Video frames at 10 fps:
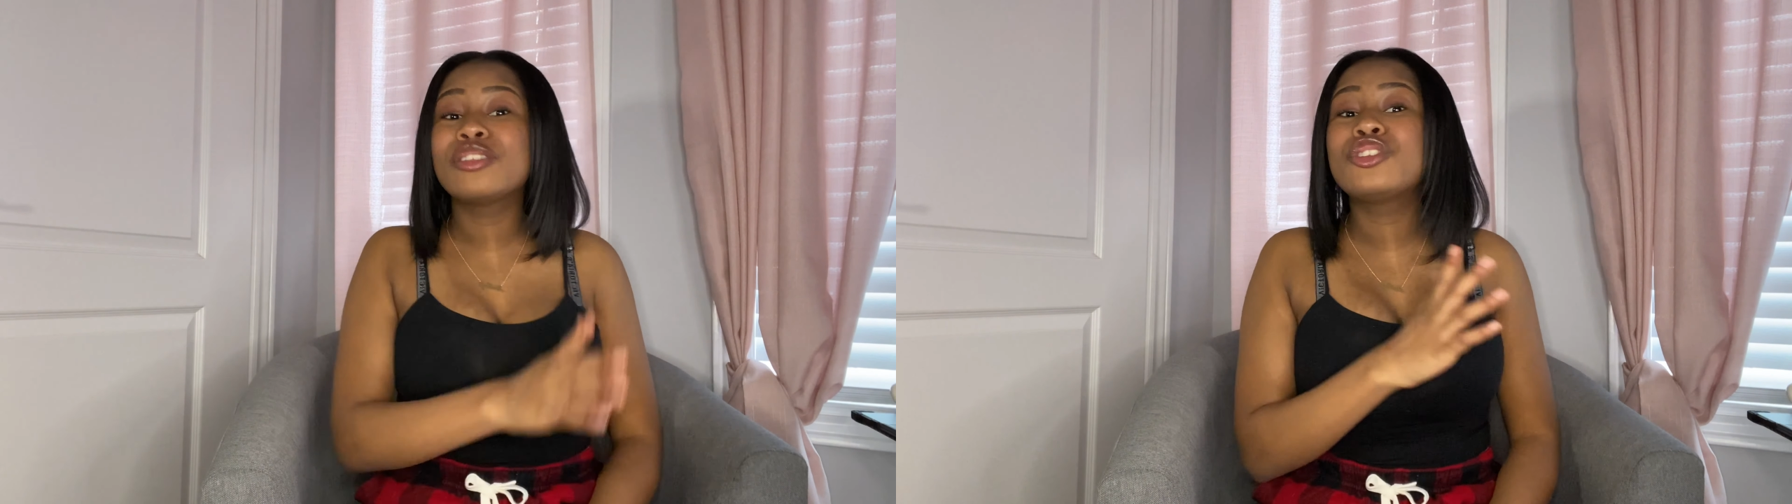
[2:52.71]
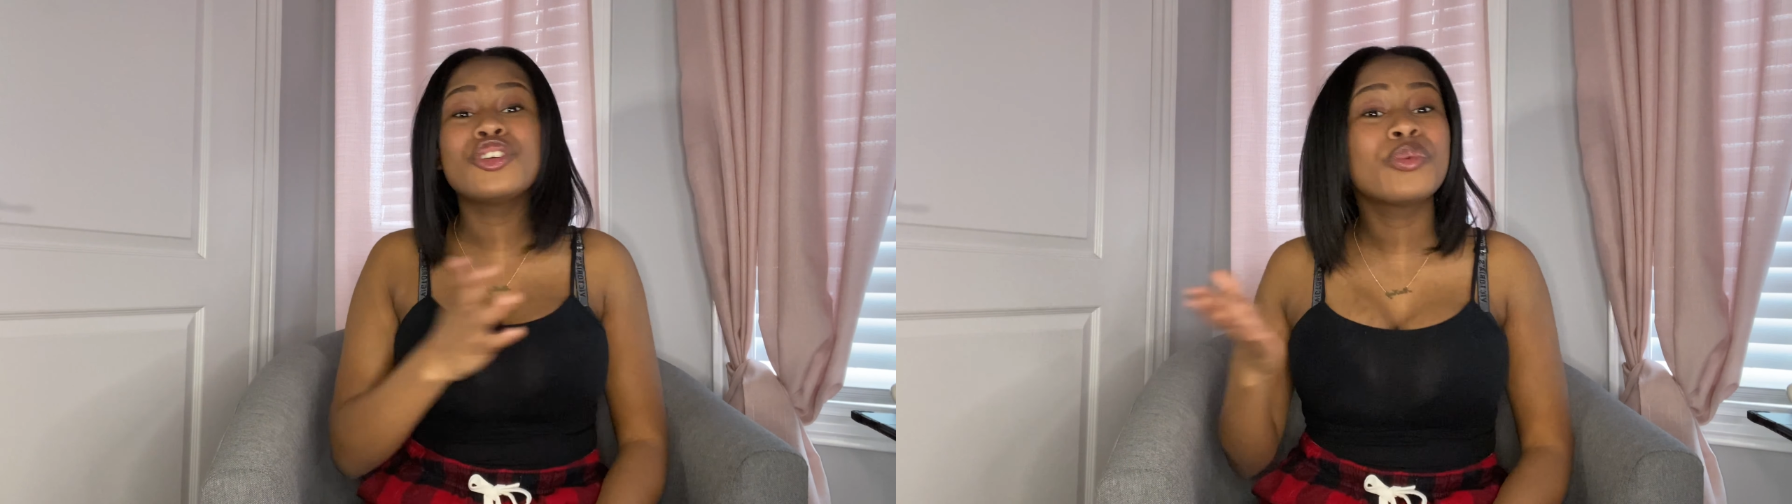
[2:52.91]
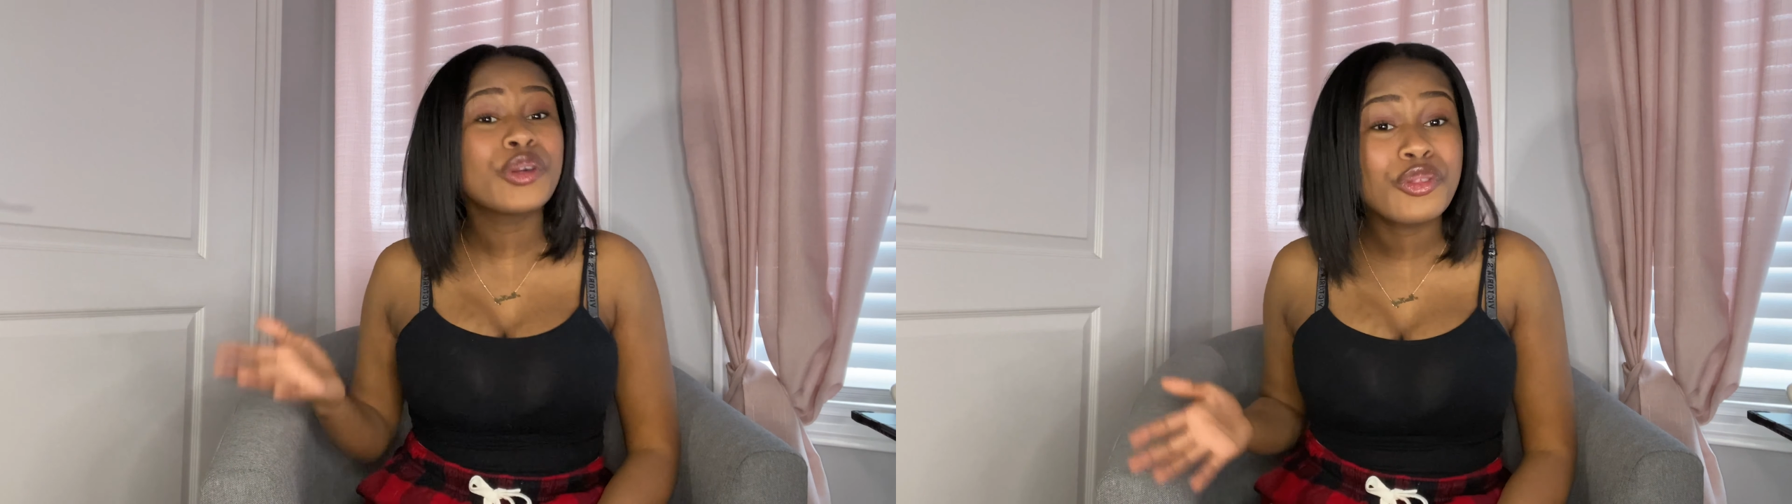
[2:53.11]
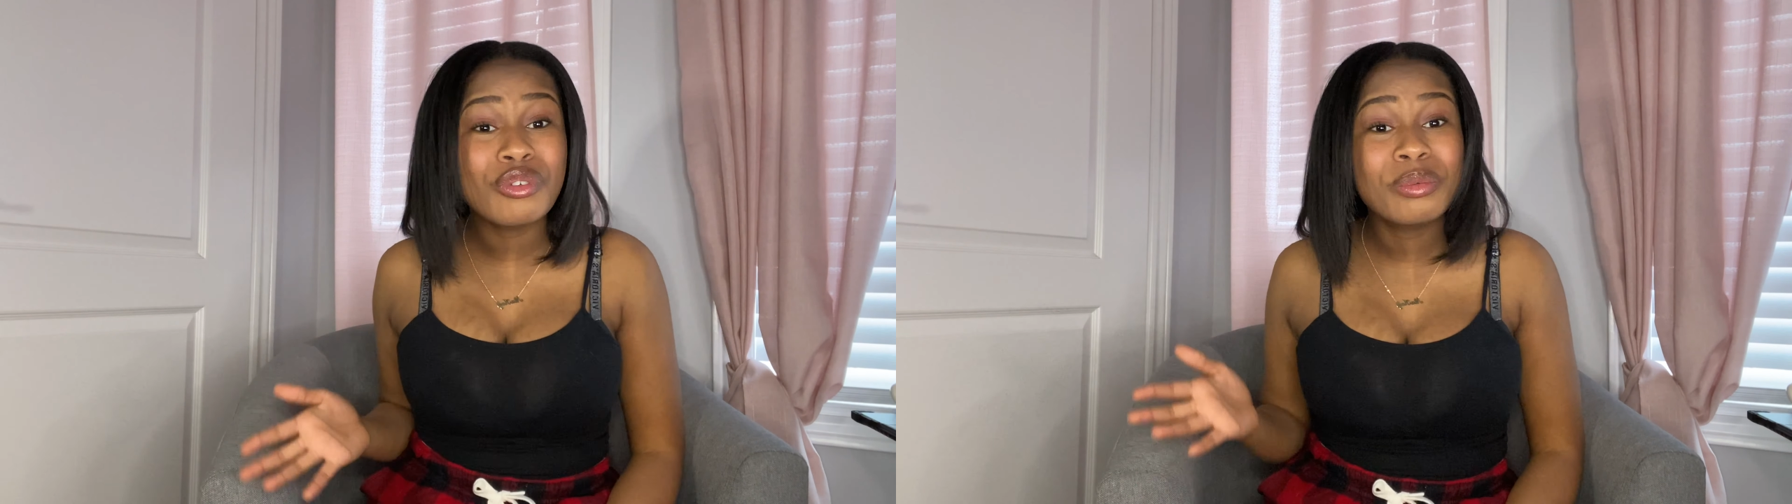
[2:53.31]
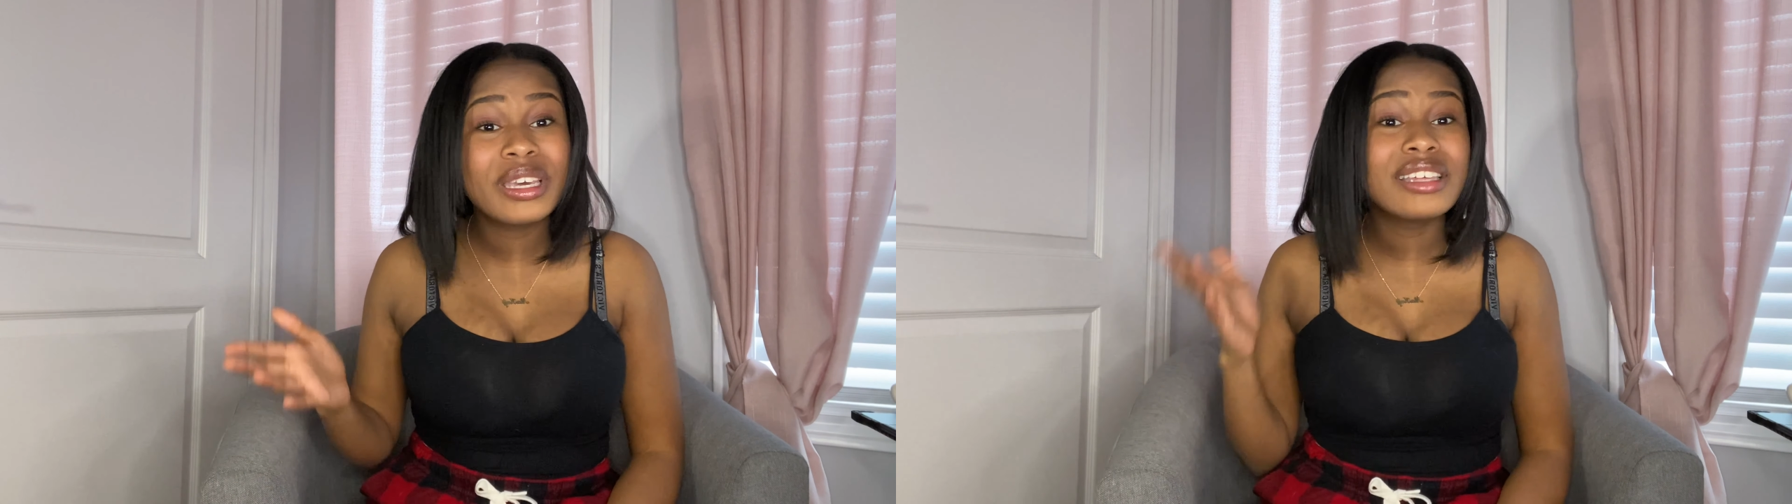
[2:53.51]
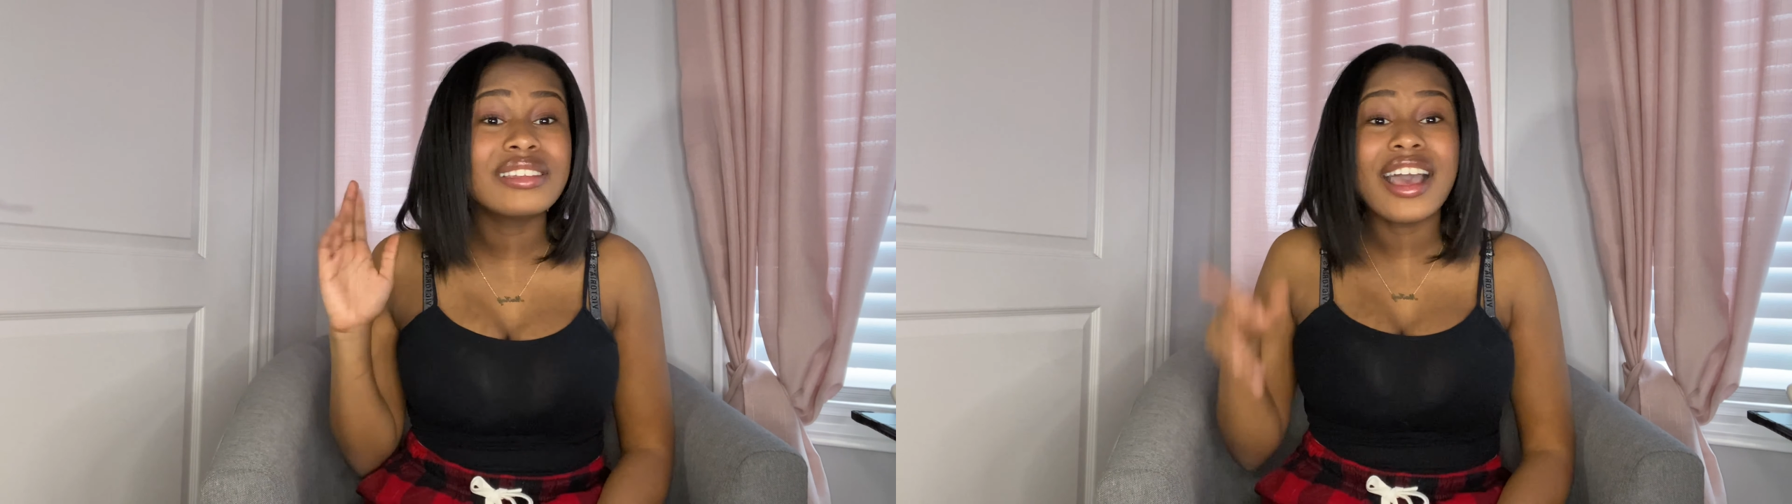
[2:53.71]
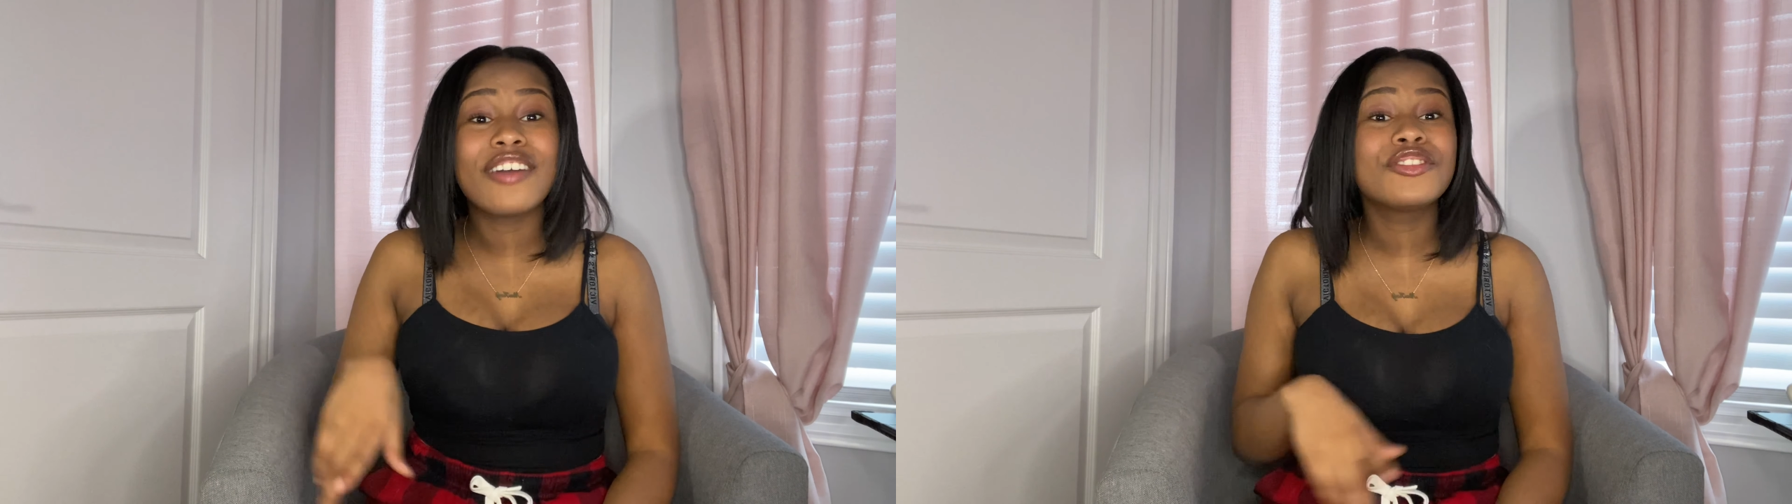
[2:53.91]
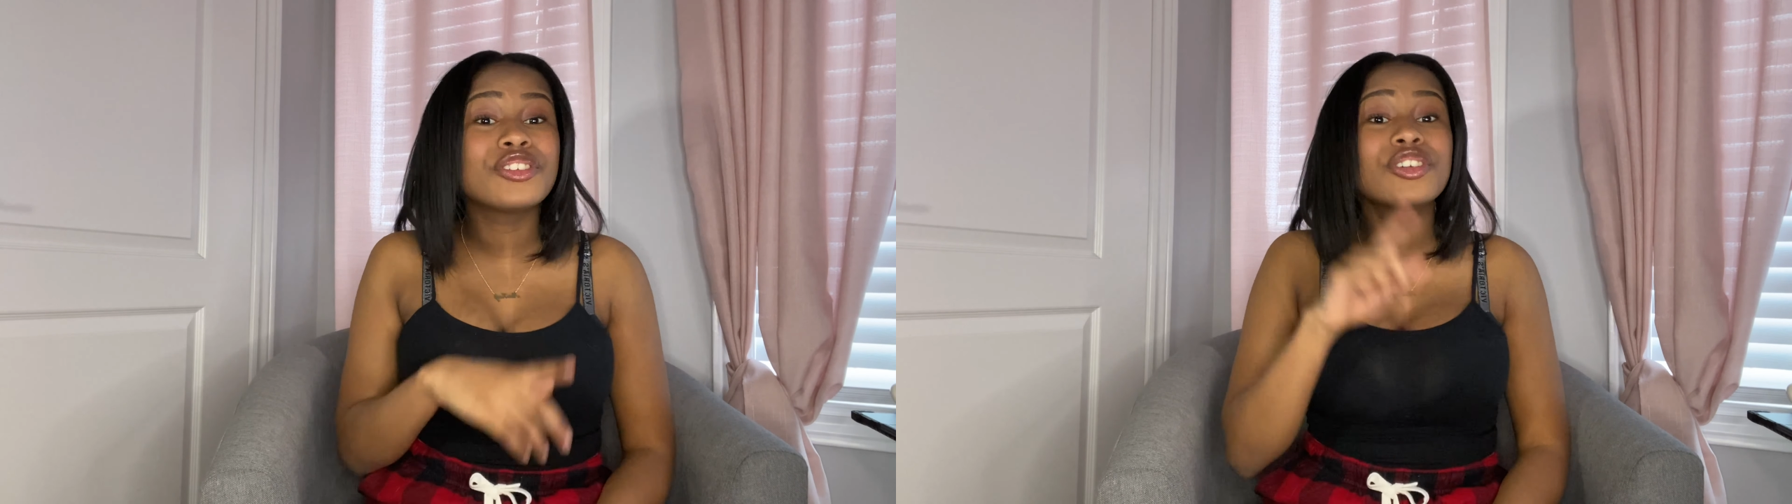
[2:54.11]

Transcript: 2 or 3 weeks after